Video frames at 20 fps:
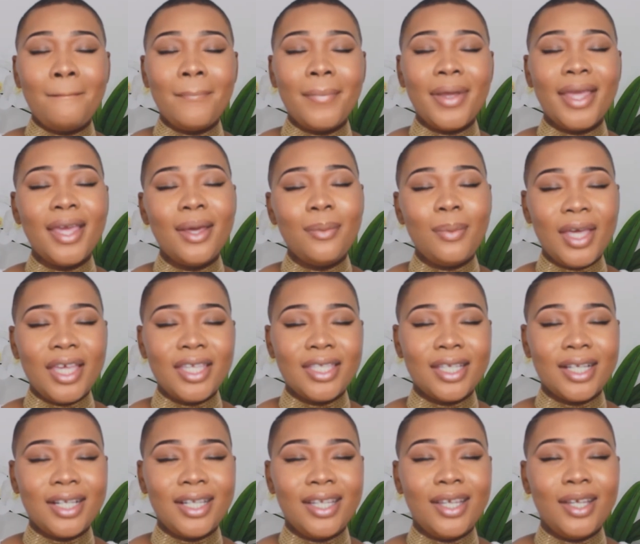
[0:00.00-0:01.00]
he
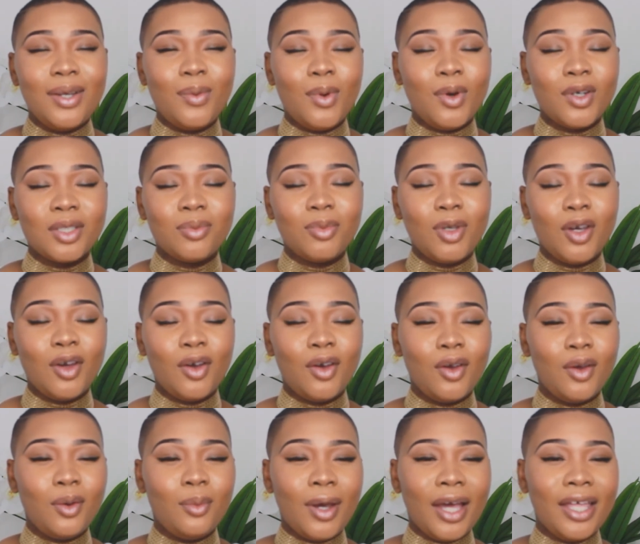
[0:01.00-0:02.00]
basically walks me
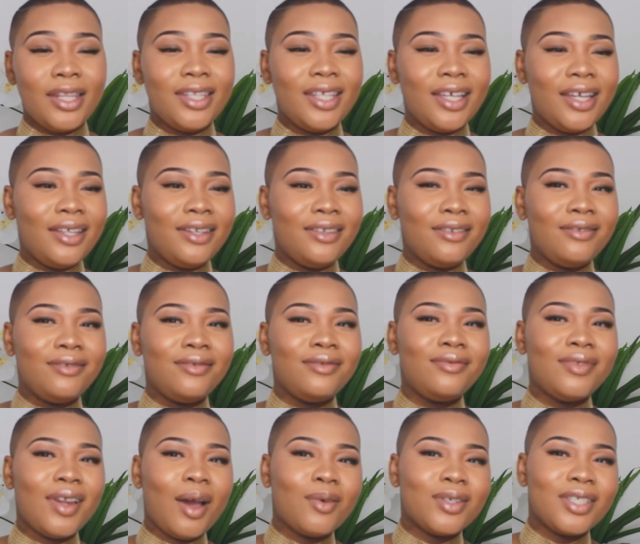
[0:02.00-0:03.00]
home, and
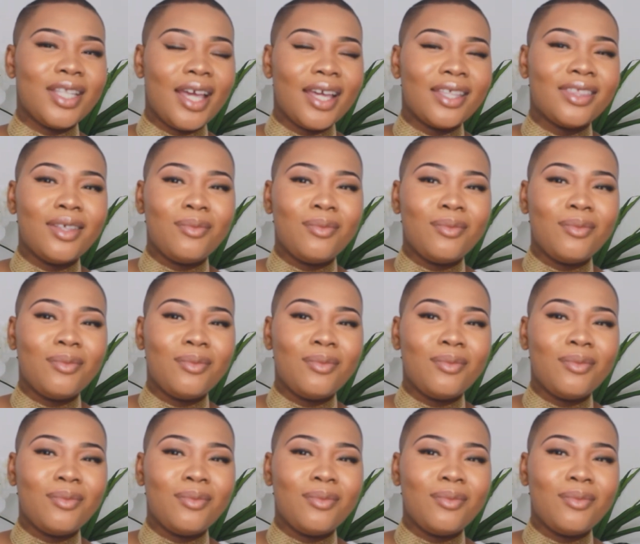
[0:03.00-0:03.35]
then I was like,